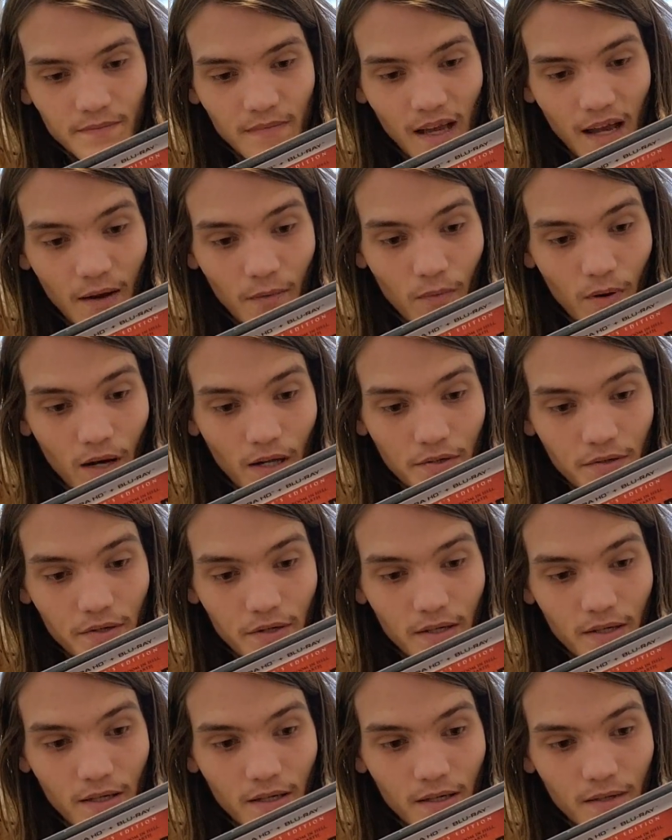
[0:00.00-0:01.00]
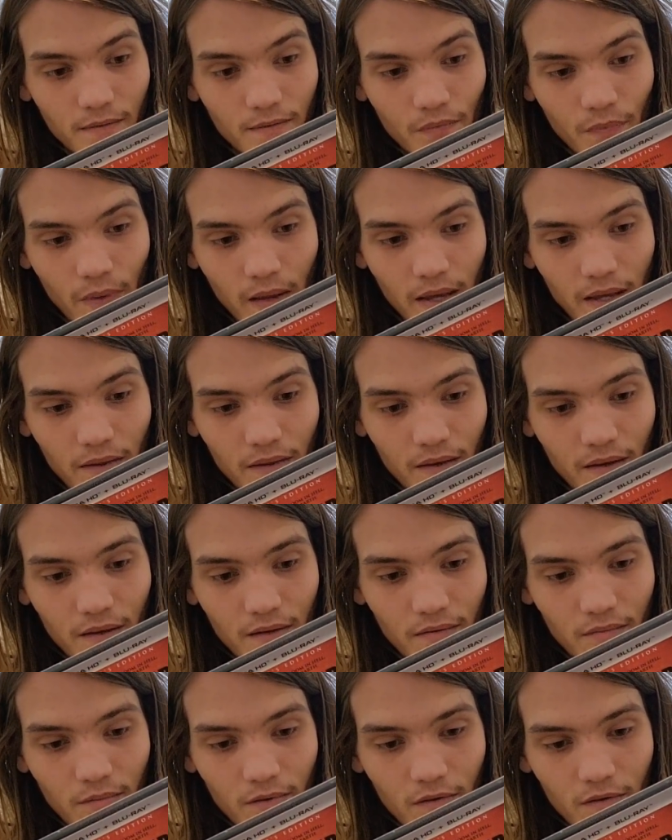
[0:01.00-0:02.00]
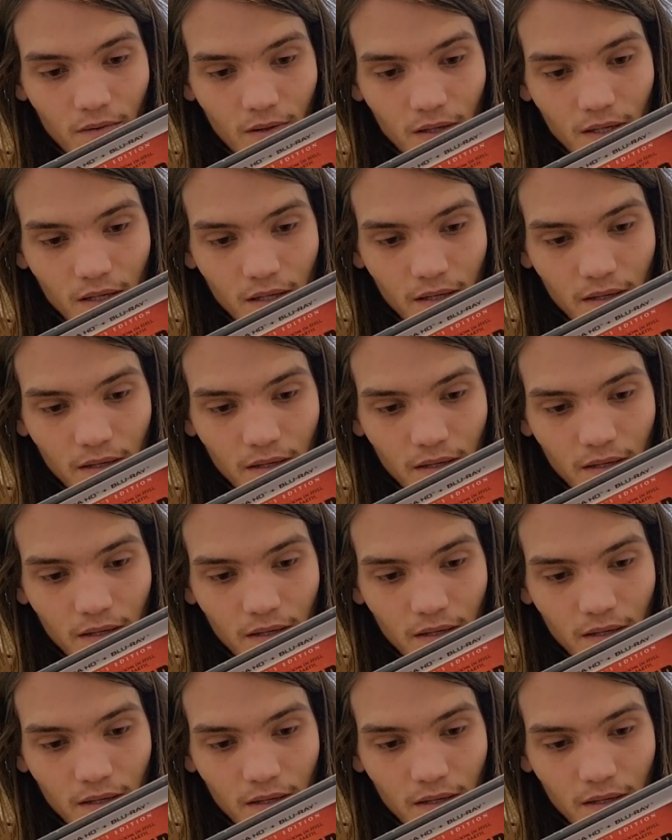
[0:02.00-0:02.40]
I watch it again. And this movie